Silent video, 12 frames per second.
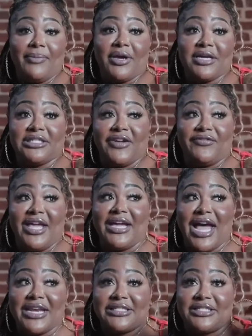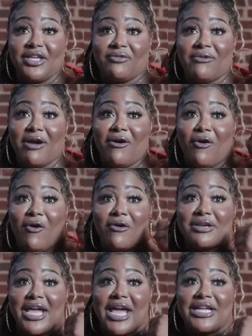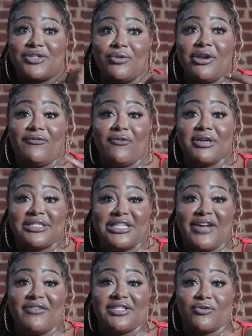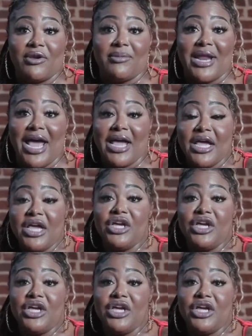Because if they got to sit around all day, 24-7, screaming out,